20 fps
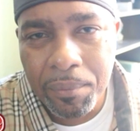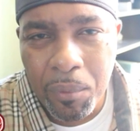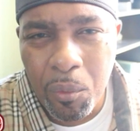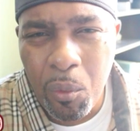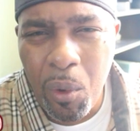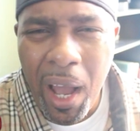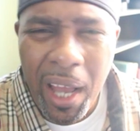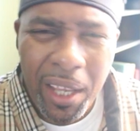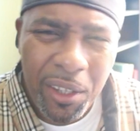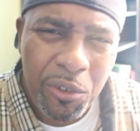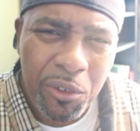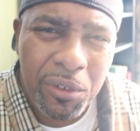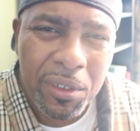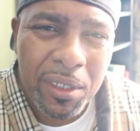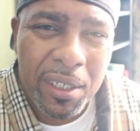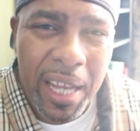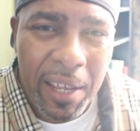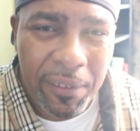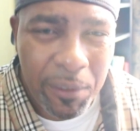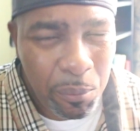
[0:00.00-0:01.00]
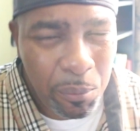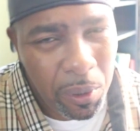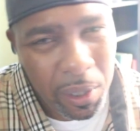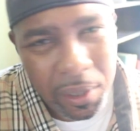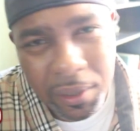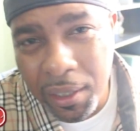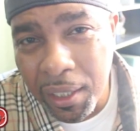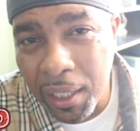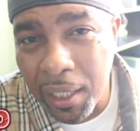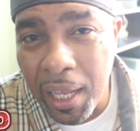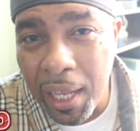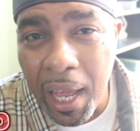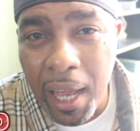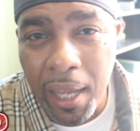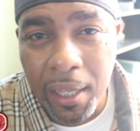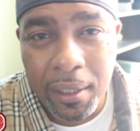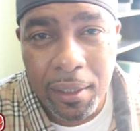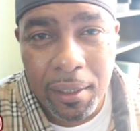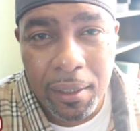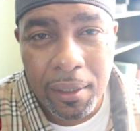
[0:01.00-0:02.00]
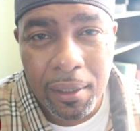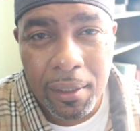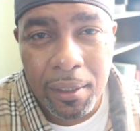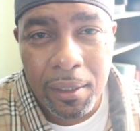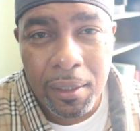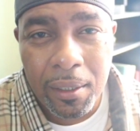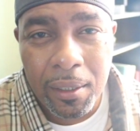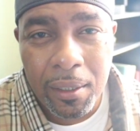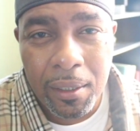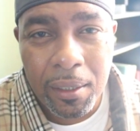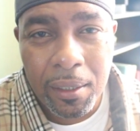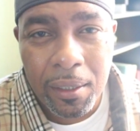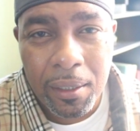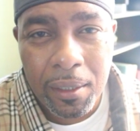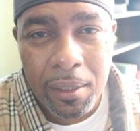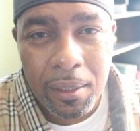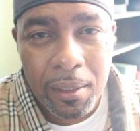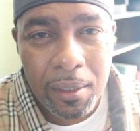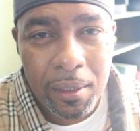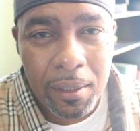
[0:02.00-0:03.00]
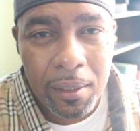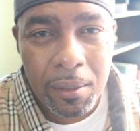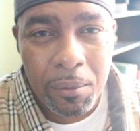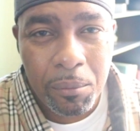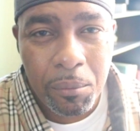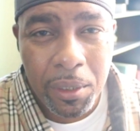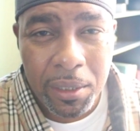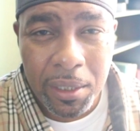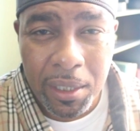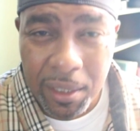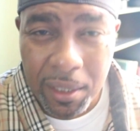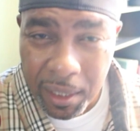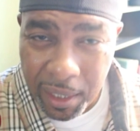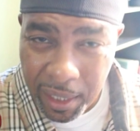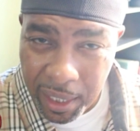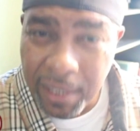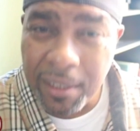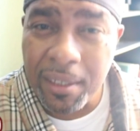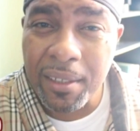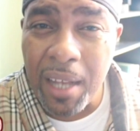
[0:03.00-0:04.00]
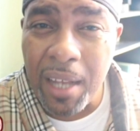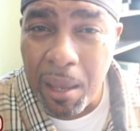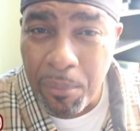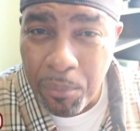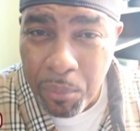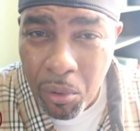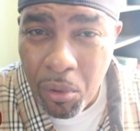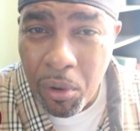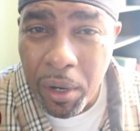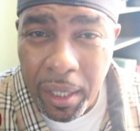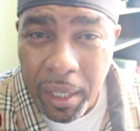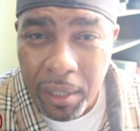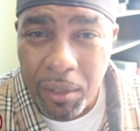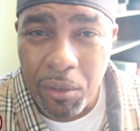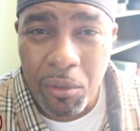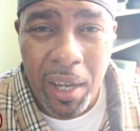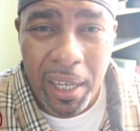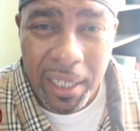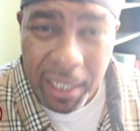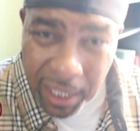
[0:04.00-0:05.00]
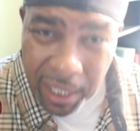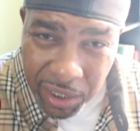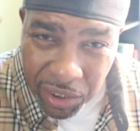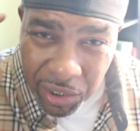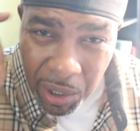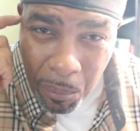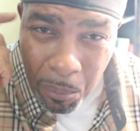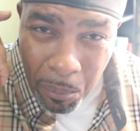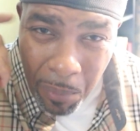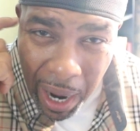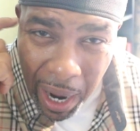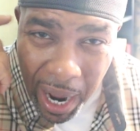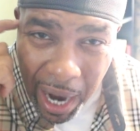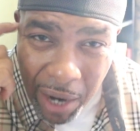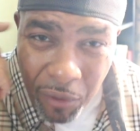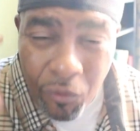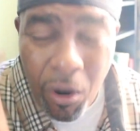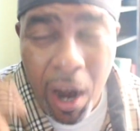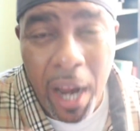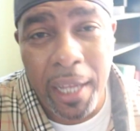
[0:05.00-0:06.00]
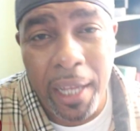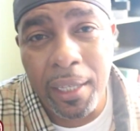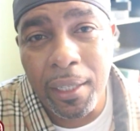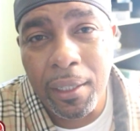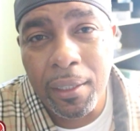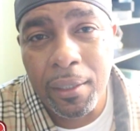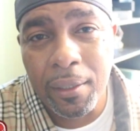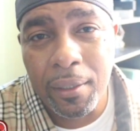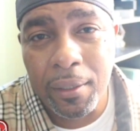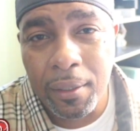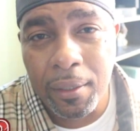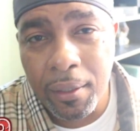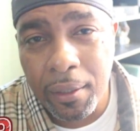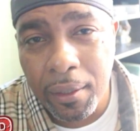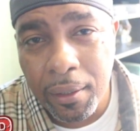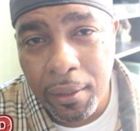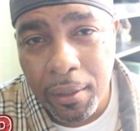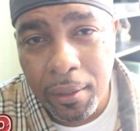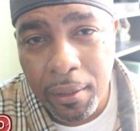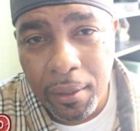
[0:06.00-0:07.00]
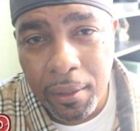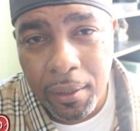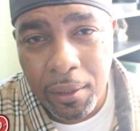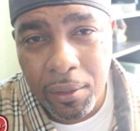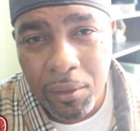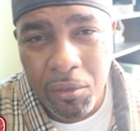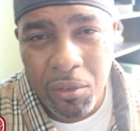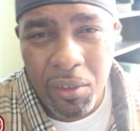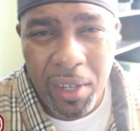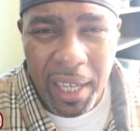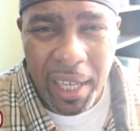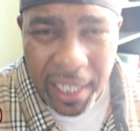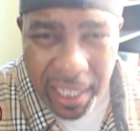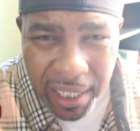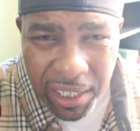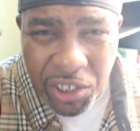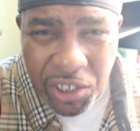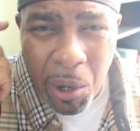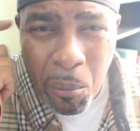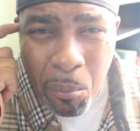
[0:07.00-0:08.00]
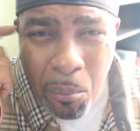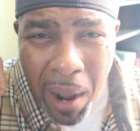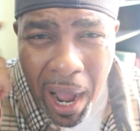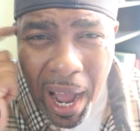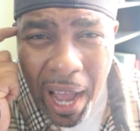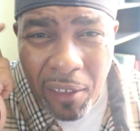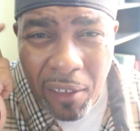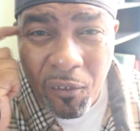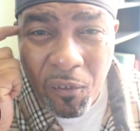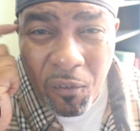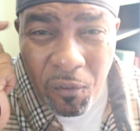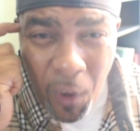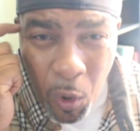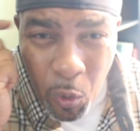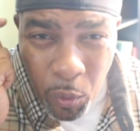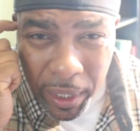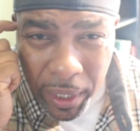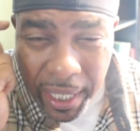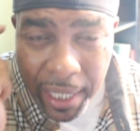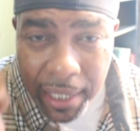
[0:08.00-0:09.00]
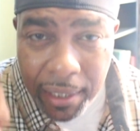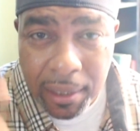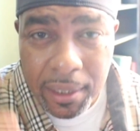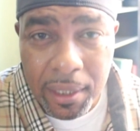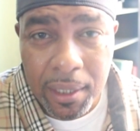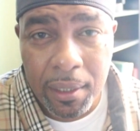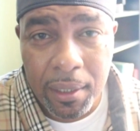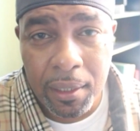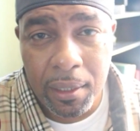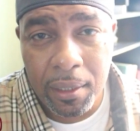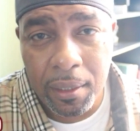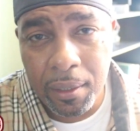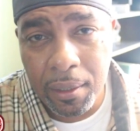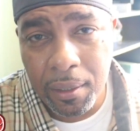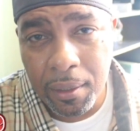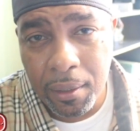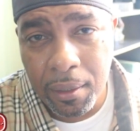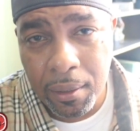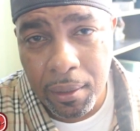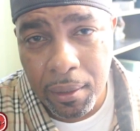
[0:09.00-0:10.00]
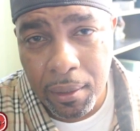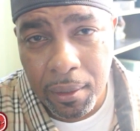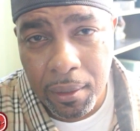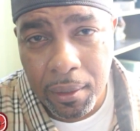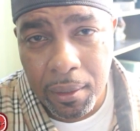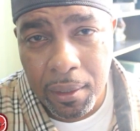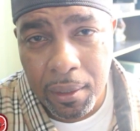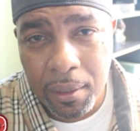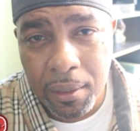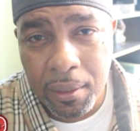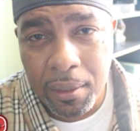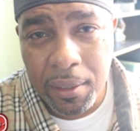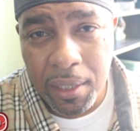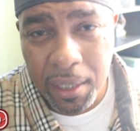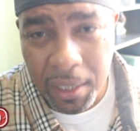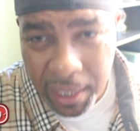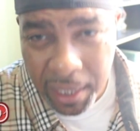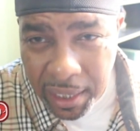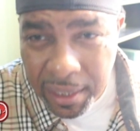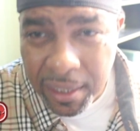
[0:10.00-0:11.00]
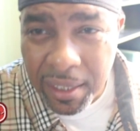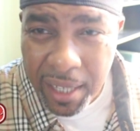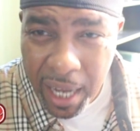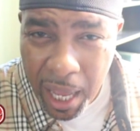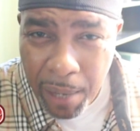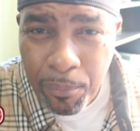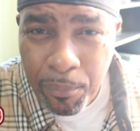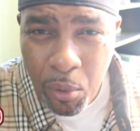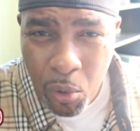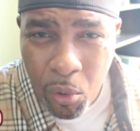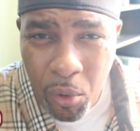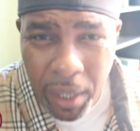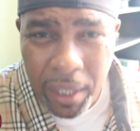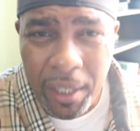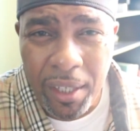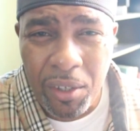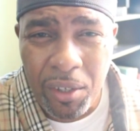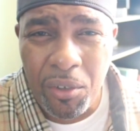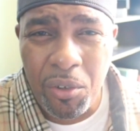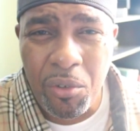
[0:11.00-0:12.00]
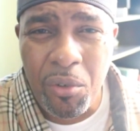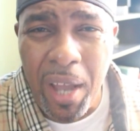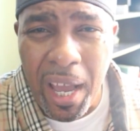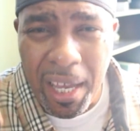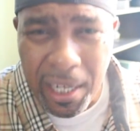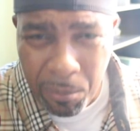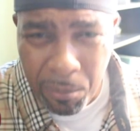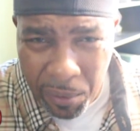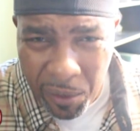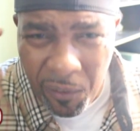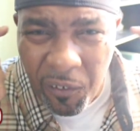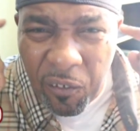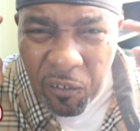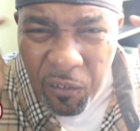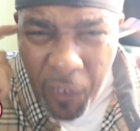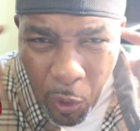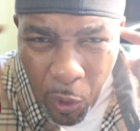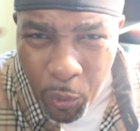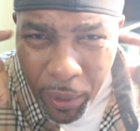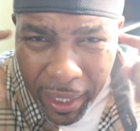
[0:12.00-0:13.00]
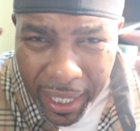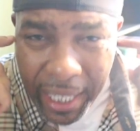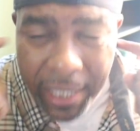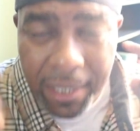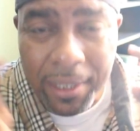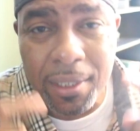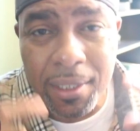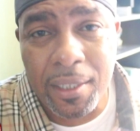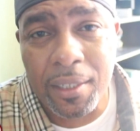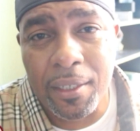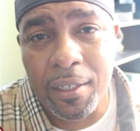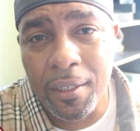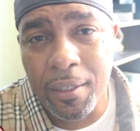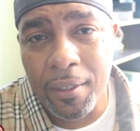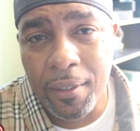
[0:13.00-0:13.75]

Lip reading: Why you should have to punch a clock? But to get to that point, you got to get your mind right. You got to get your mind focused. To get to that point, you got to be focused.